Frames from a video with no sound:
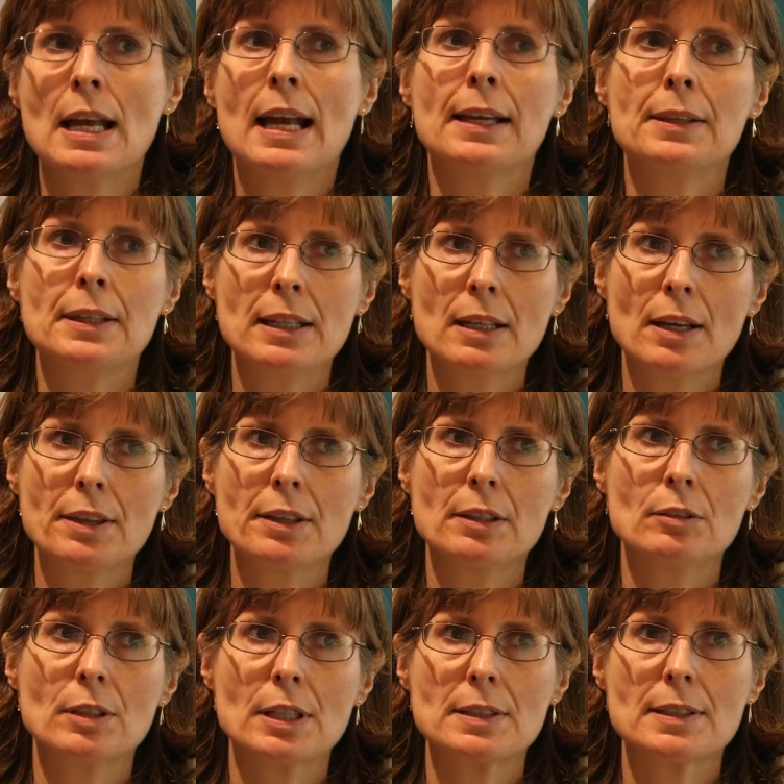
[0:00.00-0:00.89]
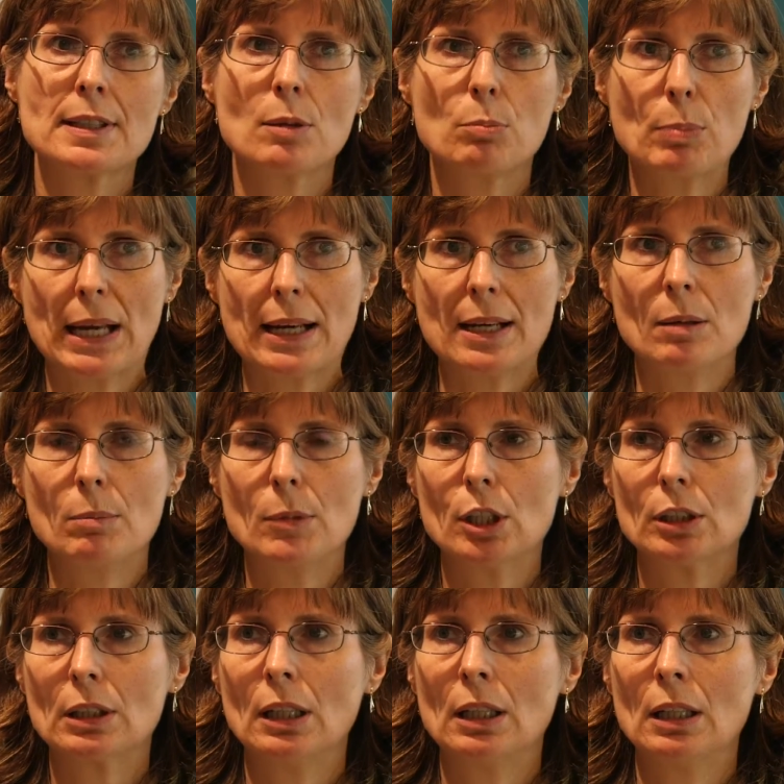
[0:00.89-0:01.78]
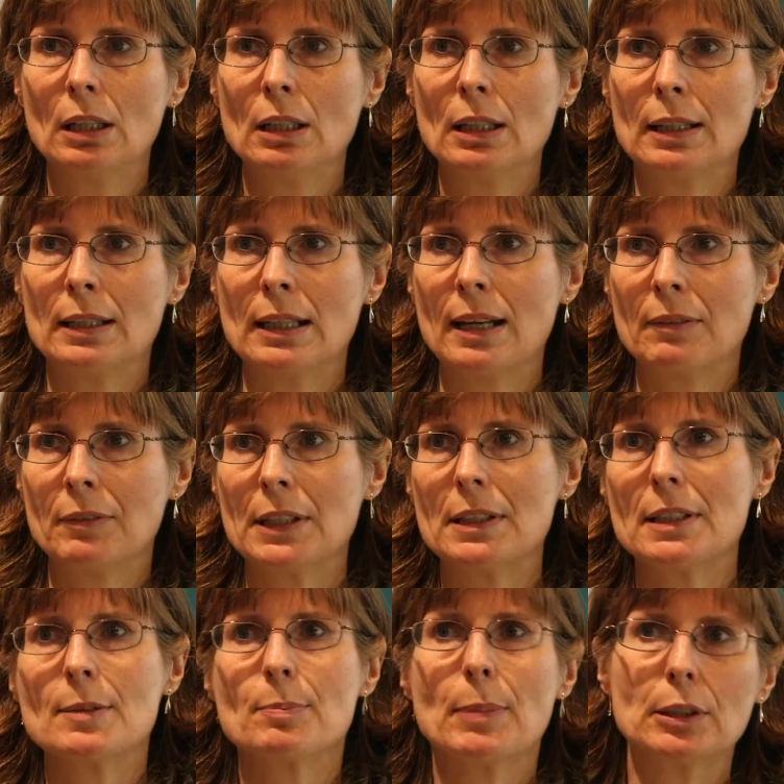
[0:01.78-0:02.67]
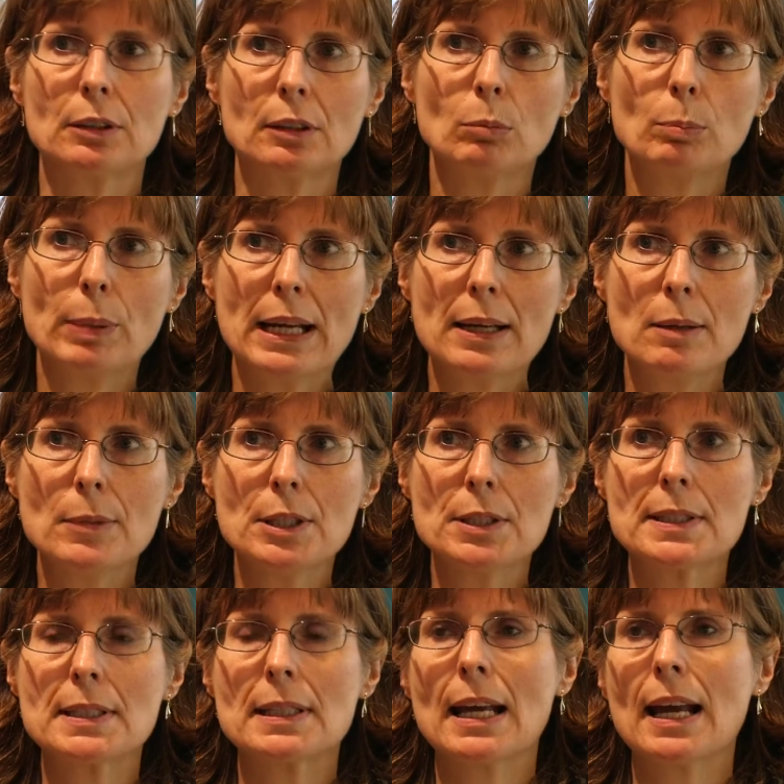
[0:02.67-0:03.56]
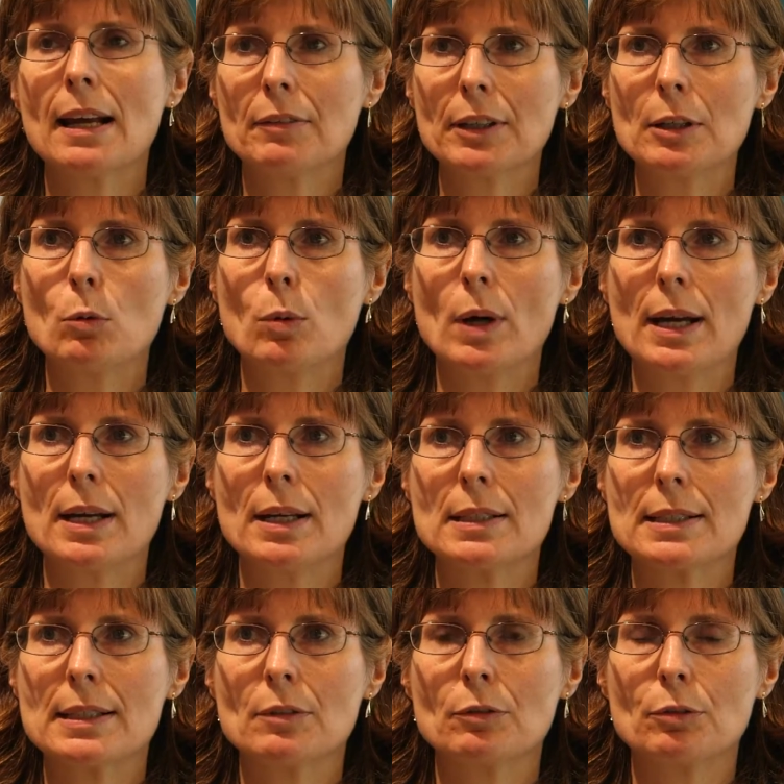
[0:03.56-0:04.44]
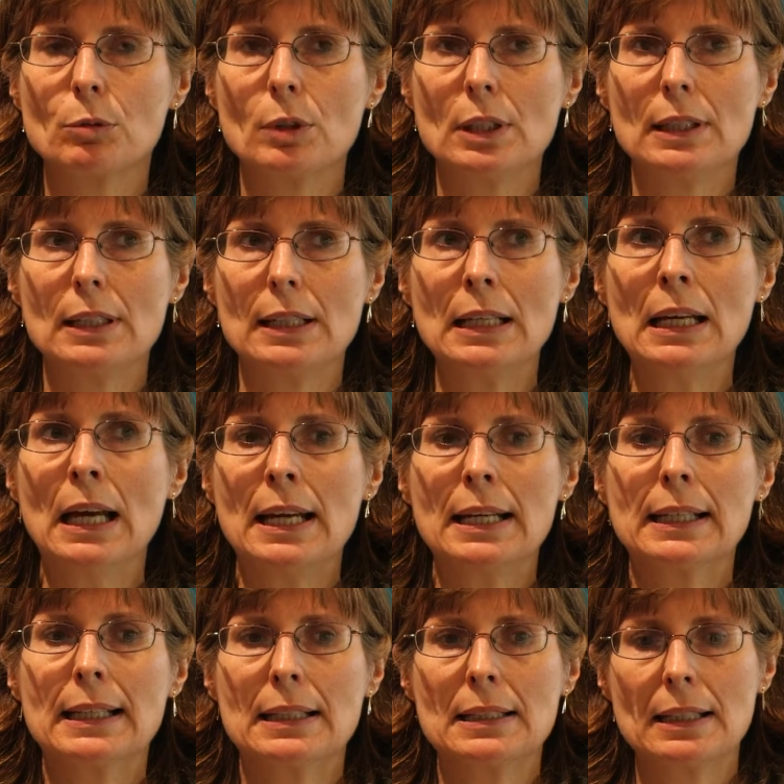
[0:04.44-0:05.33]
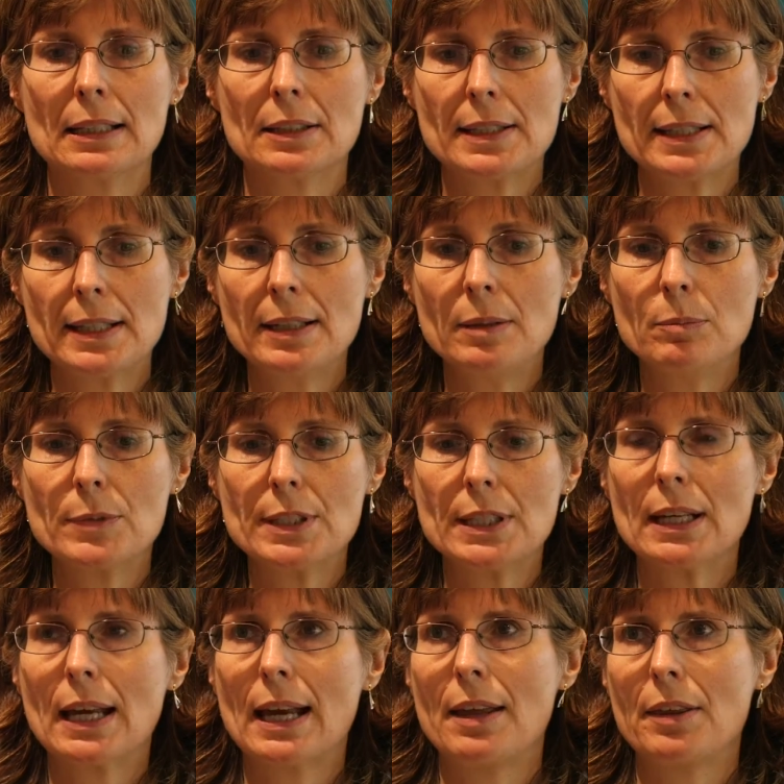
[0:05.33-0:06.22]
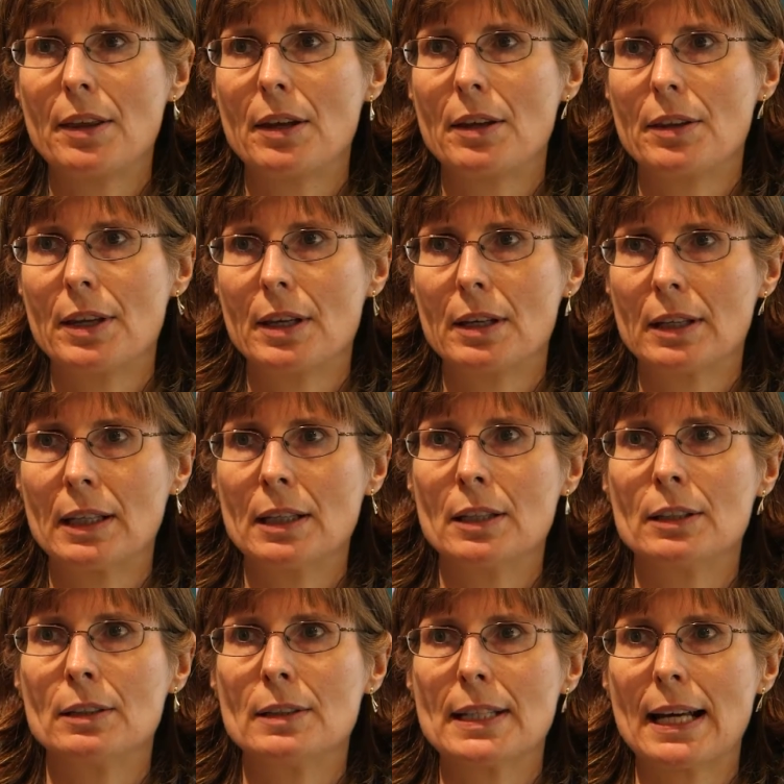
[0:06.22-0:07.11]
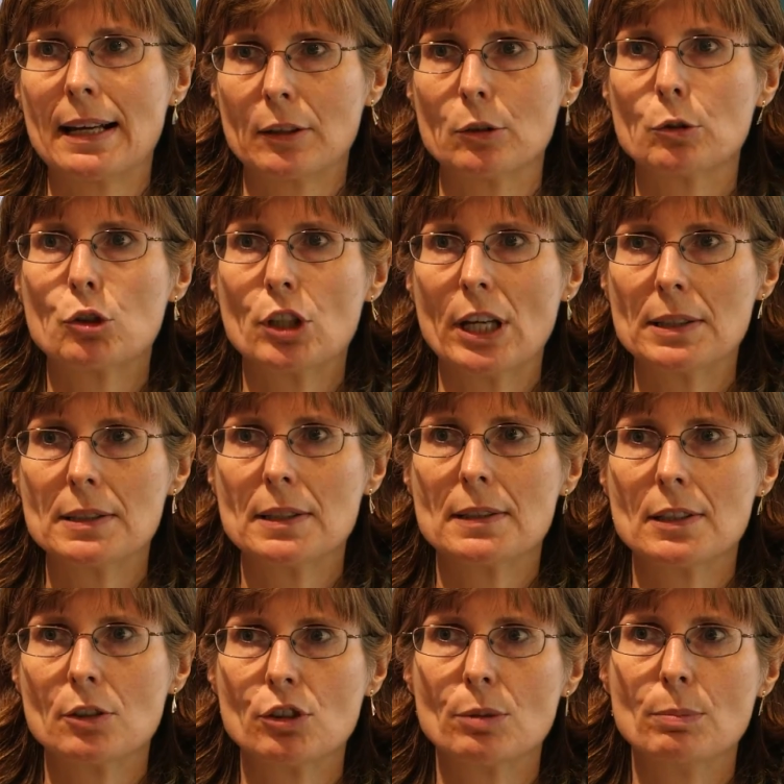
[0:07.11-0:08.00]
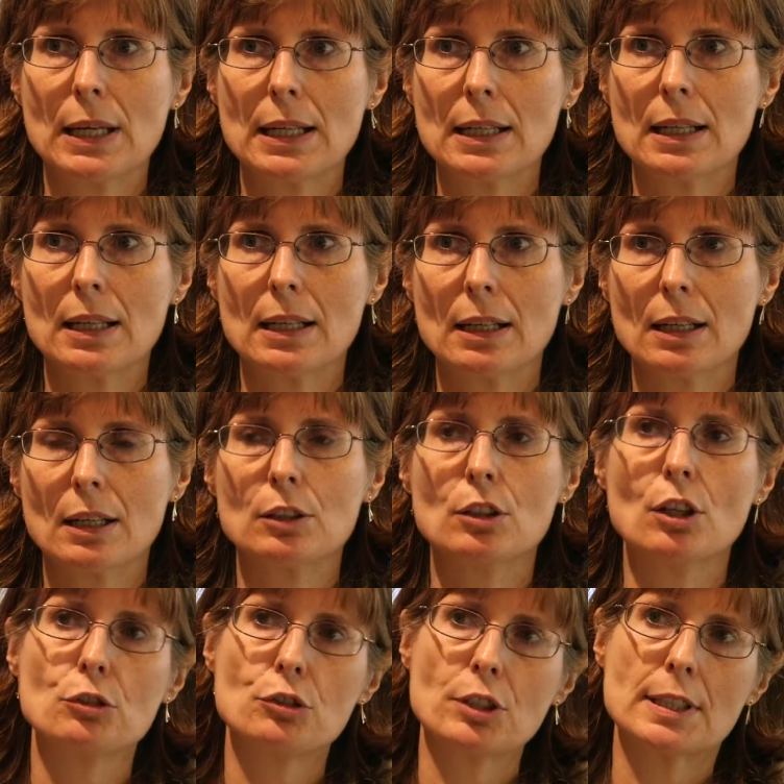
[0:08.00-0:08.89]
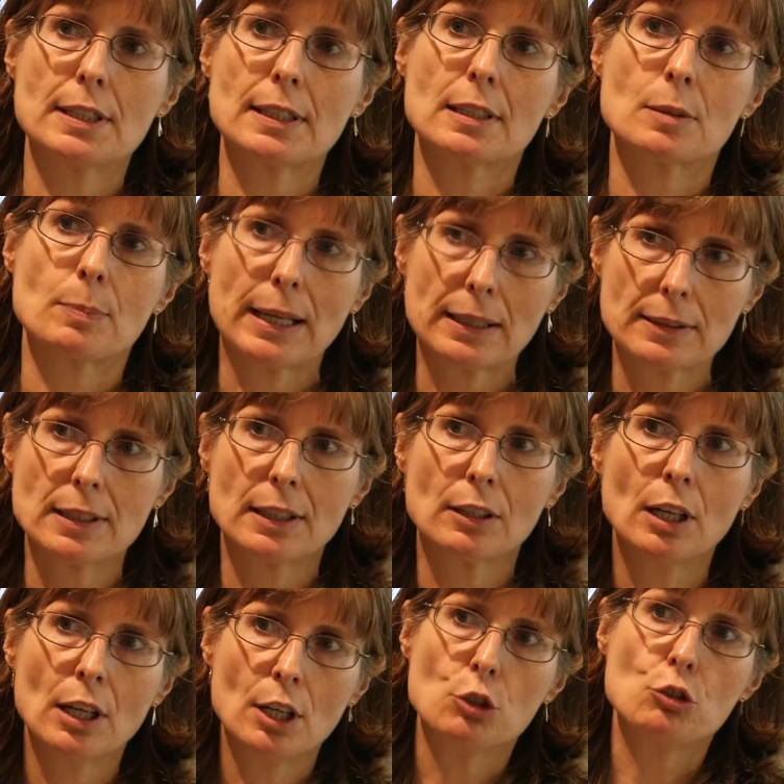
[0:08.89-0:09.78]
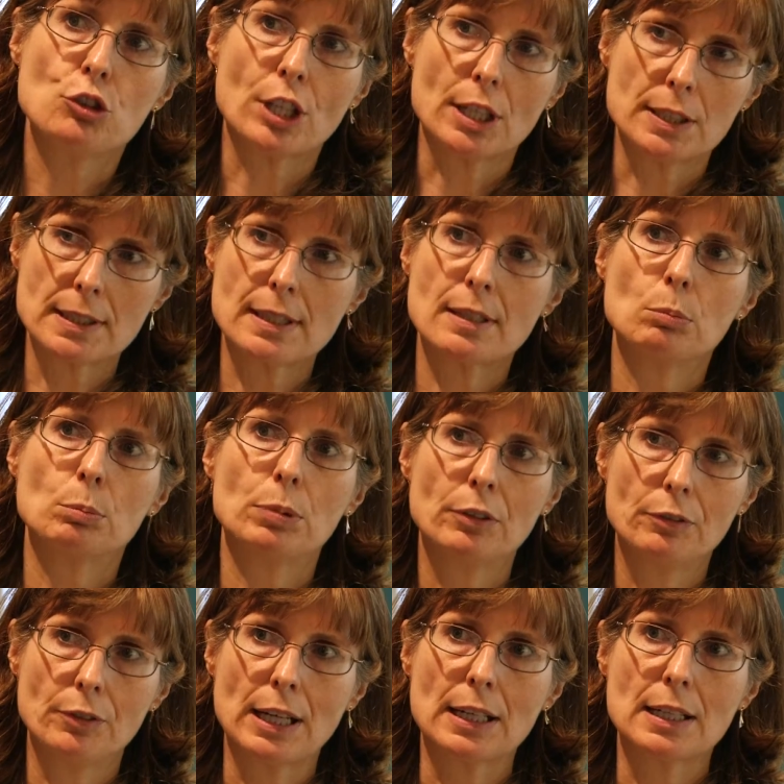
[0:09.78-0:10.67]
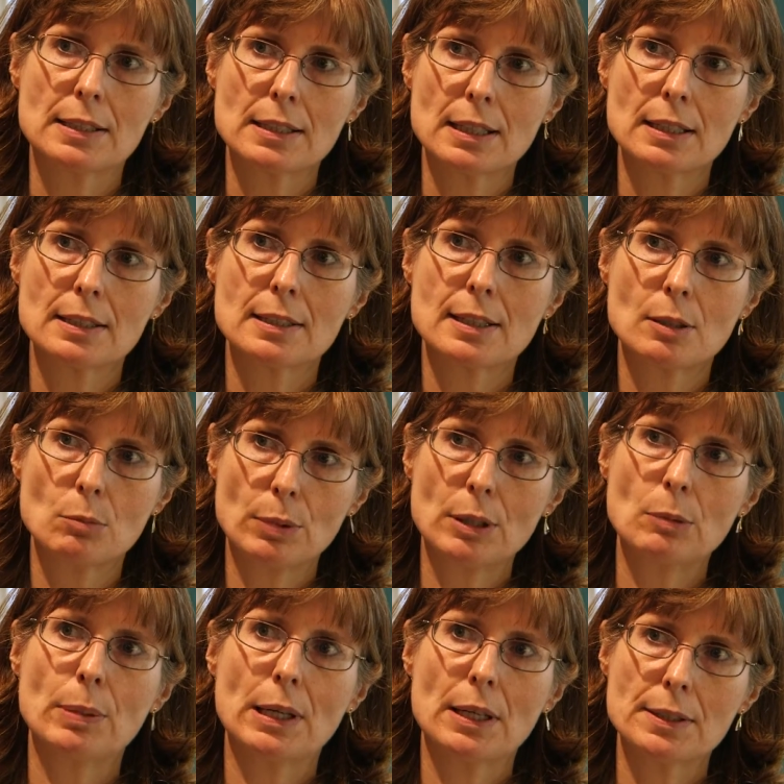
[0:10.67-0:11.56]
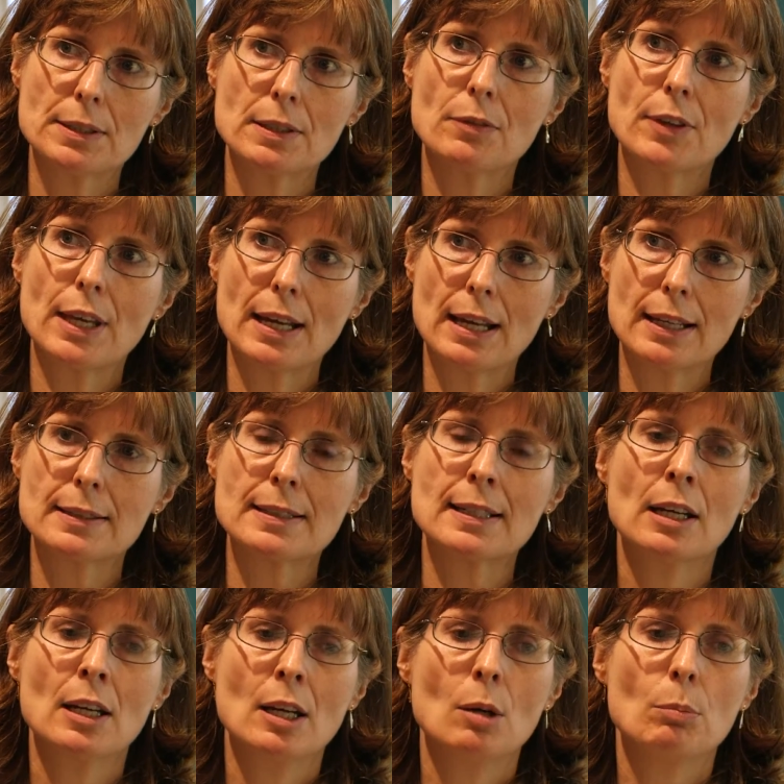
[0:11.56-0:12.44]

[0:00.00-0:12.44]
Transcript: And the other is the payer model, and having these bundled payments, and having ways of really getting a team together that can tackle shared decision making, and not just expecting just the provider to be part of that,